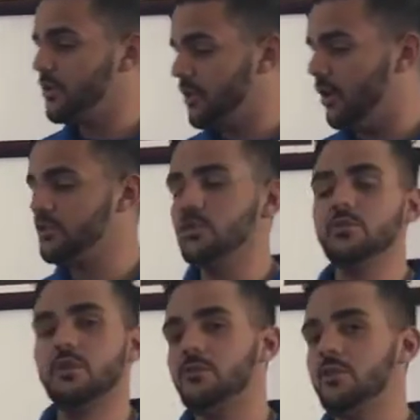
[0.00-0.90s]
You can also
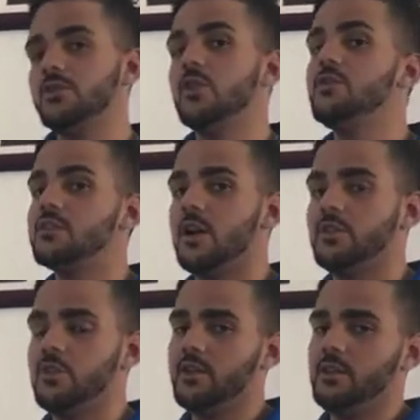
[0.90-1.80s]
use it for a service
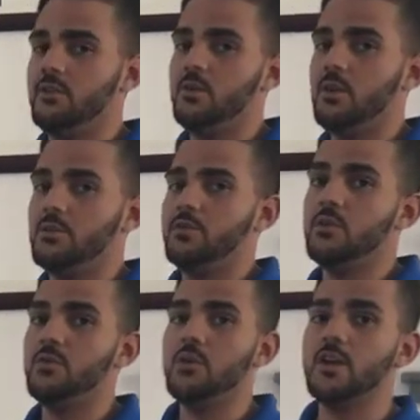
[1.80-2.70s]
contract if you want to.
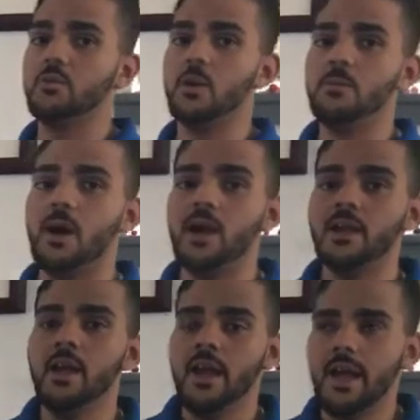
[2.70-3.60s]
So if you guys want to
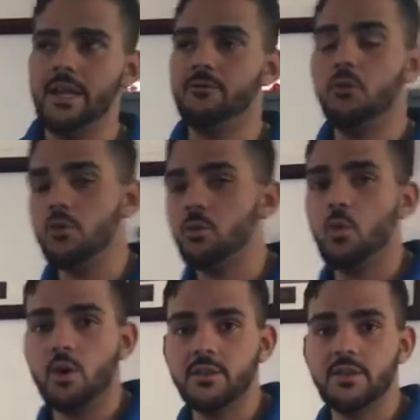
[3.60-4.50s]
buy a Ford
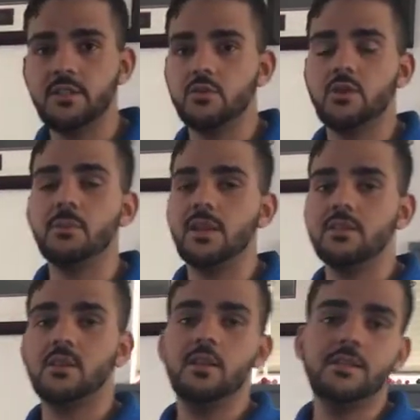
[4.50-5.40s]
warranty, so something that's
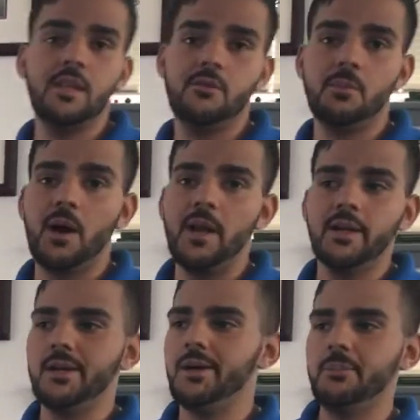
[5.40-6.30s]
going to, let's say if you're buying
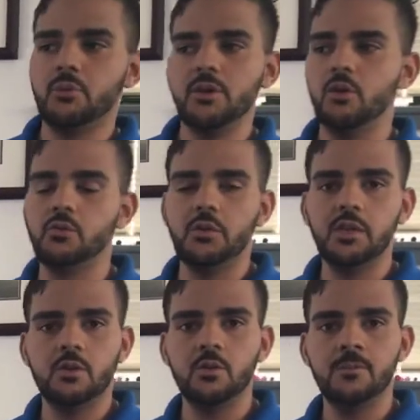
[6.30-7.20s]
a pre-owned
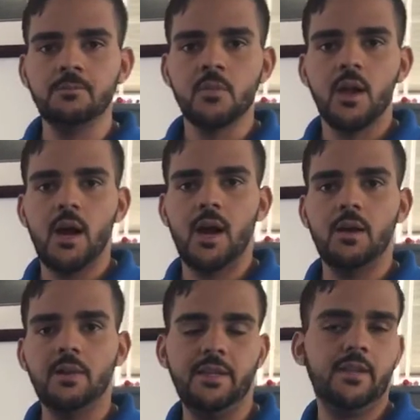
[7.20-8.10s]
vehicle
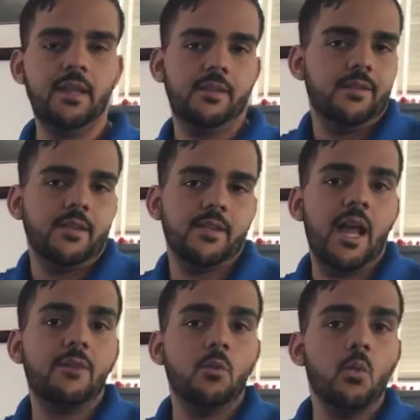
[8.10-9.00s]
and it doesn't
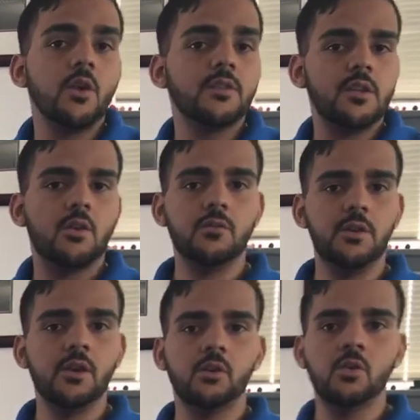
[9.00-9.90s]
have a warranty on the
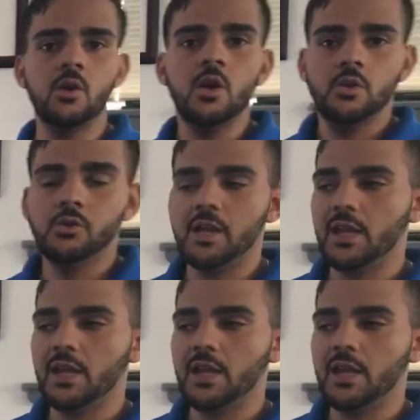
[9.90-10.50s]
vehicle, you can